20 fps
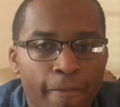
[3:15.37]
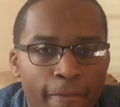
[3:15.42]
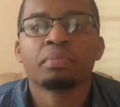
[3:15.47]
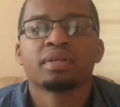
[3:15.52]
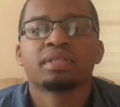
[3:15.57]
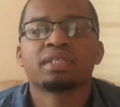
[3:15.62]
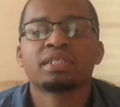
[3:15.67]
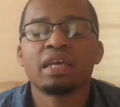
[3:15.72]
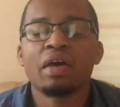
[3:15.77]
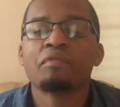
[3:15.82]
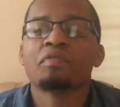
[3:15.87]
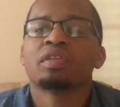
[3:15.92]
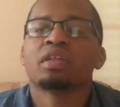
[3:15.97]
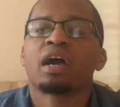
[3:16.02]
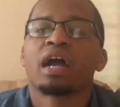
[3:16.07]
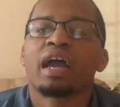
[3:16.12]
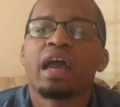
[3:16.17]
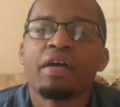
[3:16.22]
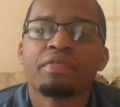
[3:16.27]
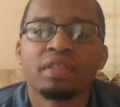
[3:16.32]
Number seven,
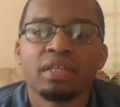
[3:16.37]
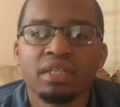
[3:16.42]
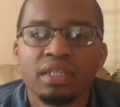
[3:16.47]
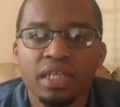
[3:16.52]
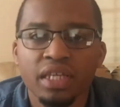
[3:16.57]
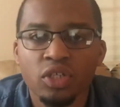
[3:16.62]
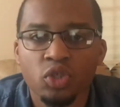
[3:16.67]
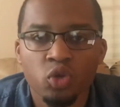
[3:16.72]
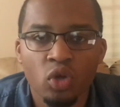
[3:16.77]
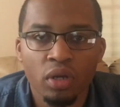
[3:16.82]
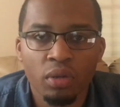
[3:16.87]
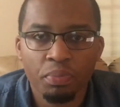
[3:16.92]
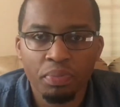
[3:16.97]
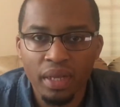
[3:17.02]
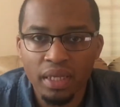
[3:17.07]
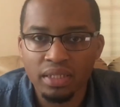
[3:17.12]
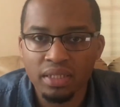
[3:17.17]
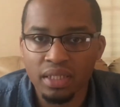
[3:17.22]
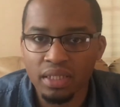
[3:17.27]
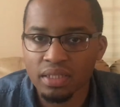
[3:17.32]
I have the Detroit
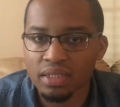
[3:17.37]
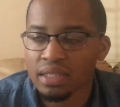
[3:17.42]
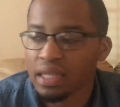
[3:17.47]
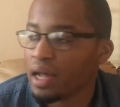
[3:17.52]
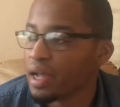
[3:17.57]
Pistons.